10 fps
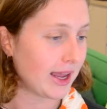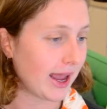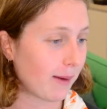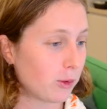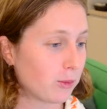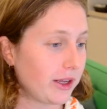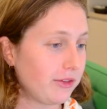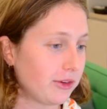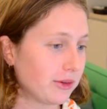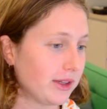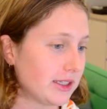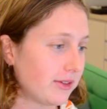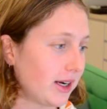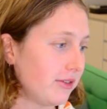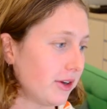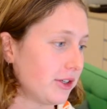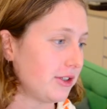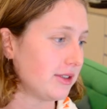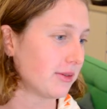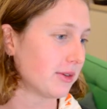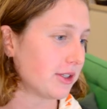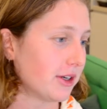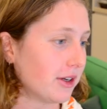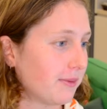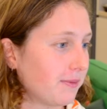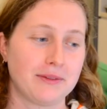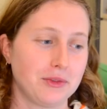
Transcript: and will refuel these very virtues in return.